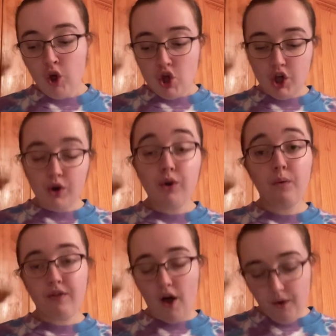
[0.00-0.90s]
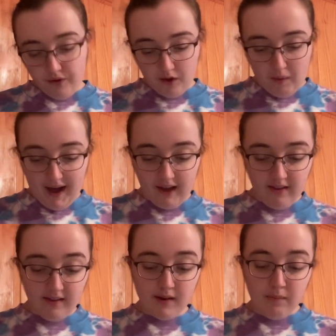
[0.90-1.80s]
Tuchel was also
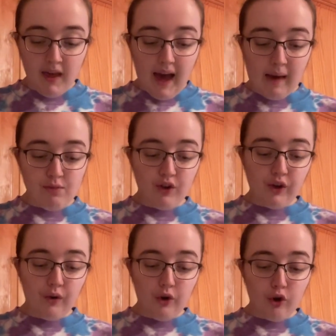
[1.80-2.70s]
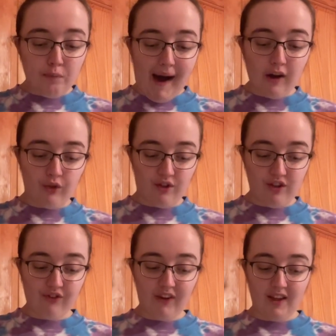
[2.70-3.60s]
asked, and do you look back on the
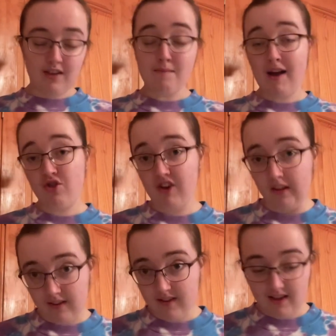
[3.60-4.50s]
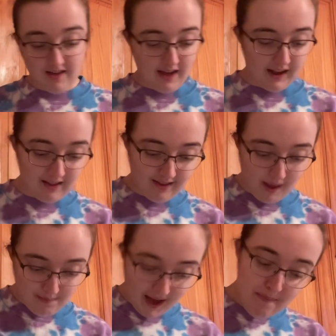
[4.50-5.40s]
defeat to Manchester City in
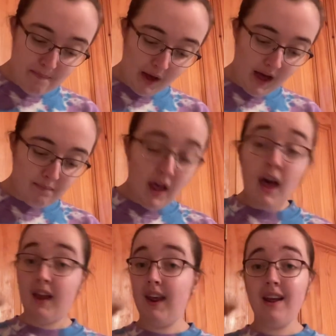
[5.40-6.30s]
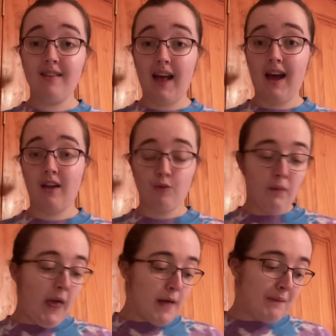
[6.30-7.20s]
September? And he said,
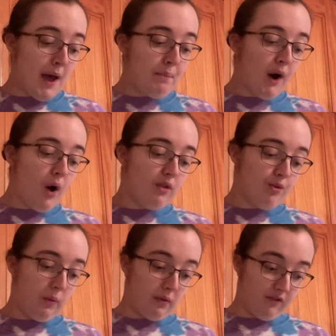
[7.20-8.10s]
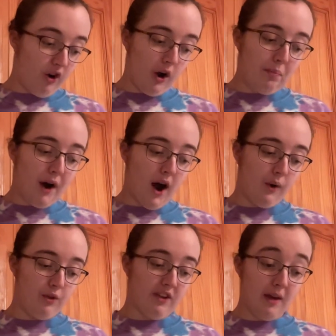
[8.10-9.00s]
my approach was the wrong
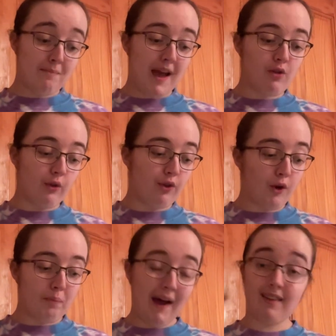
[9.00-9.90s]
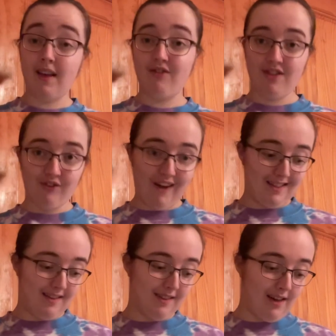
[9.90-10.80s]
approach. It made us too passive and
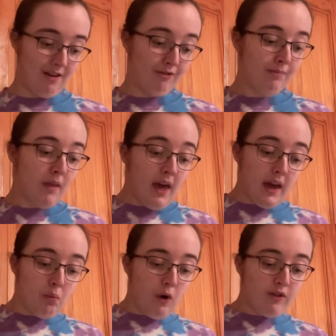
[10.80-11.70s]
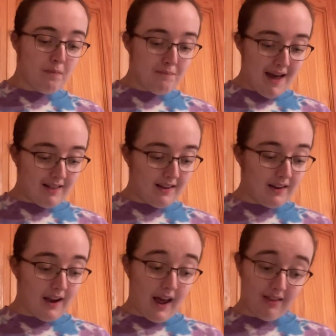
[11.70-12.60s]
defensive. It wasn't meant
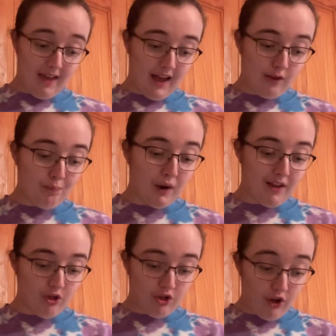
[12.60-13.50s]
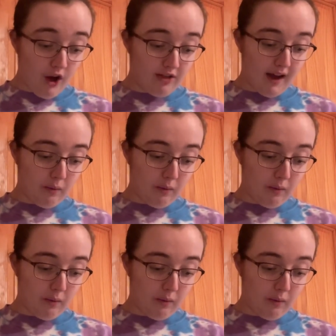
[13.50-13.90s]
like this, but it turned